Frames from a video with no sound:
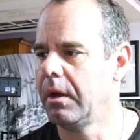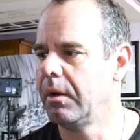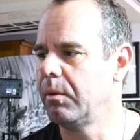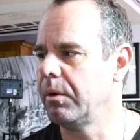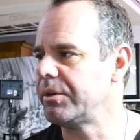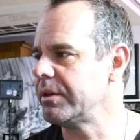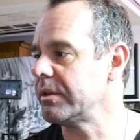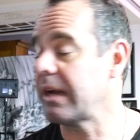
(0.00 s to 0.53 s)

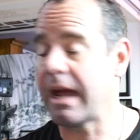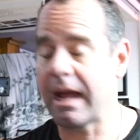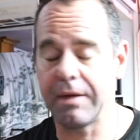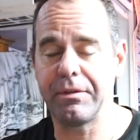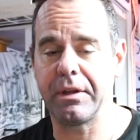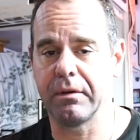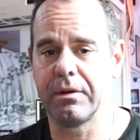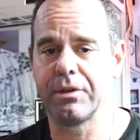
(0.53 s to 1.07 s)
and I have
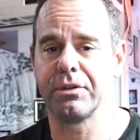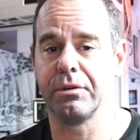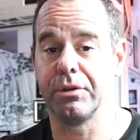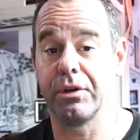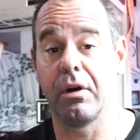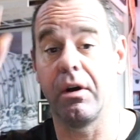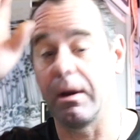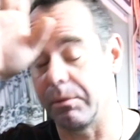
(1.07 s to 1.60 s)
the original
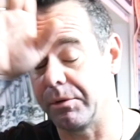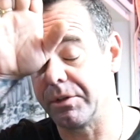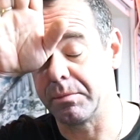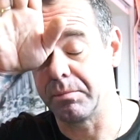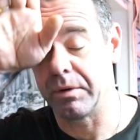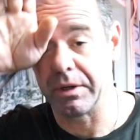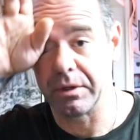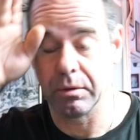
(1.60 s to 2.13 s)
drawing, which is
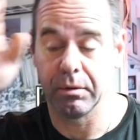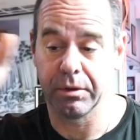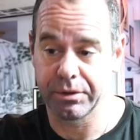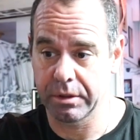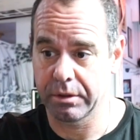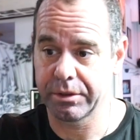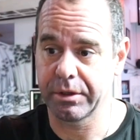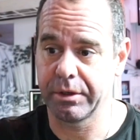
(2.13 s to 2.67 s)
pretty cool, which
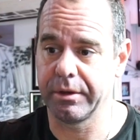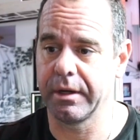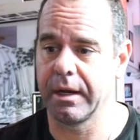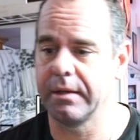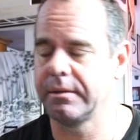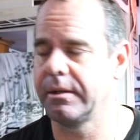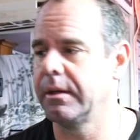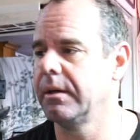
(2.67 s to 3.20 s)
I'll show you
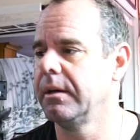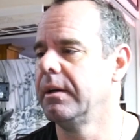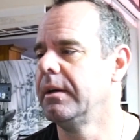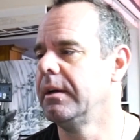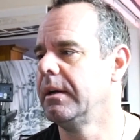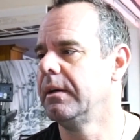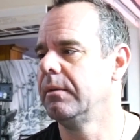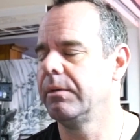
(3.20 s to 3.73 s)
guys here,
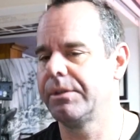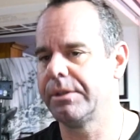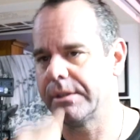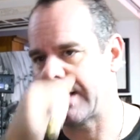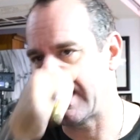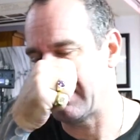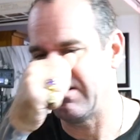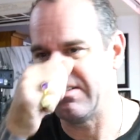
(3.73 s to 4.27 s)
which is
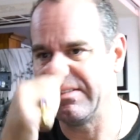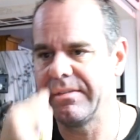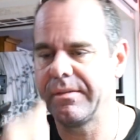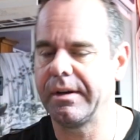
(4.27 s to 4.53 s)
how,